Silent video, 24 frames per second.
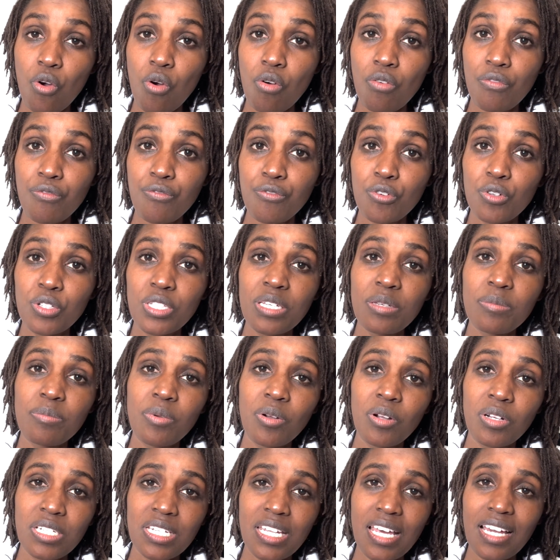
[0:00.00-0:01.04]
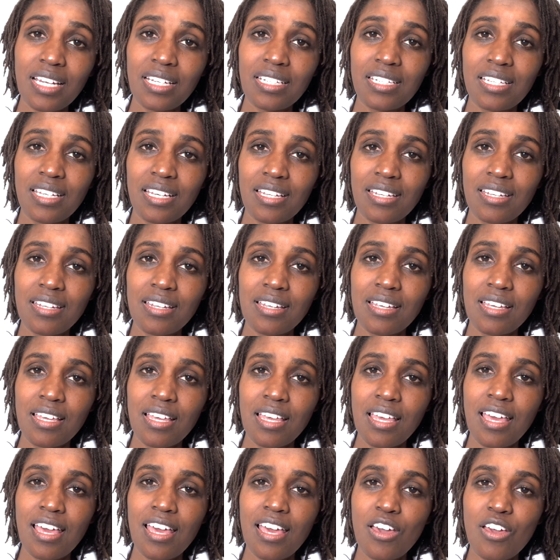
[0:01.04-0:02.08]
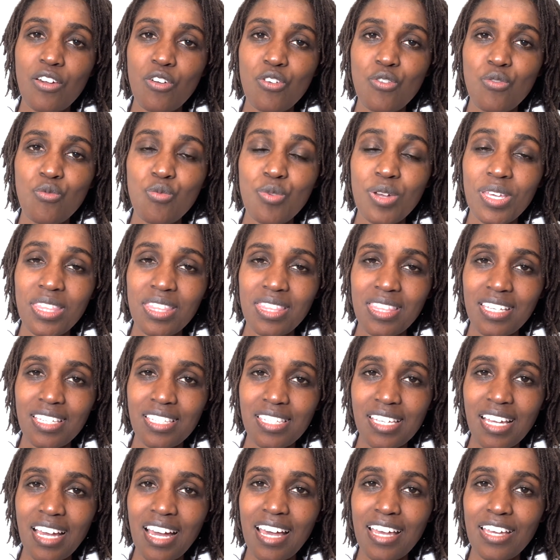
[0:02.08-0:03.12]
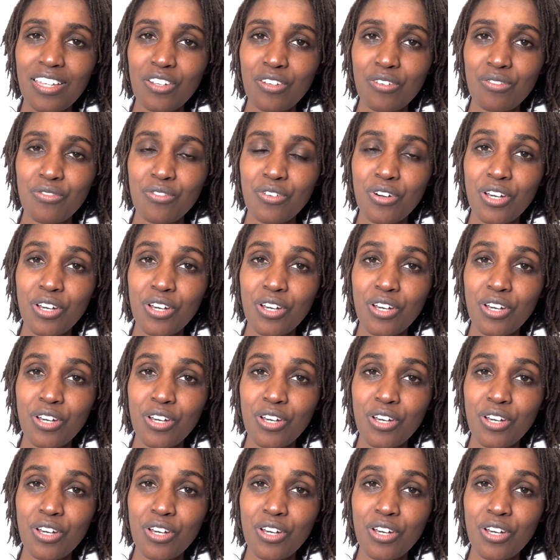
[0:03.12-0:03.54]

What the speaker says: fully protected with this kind of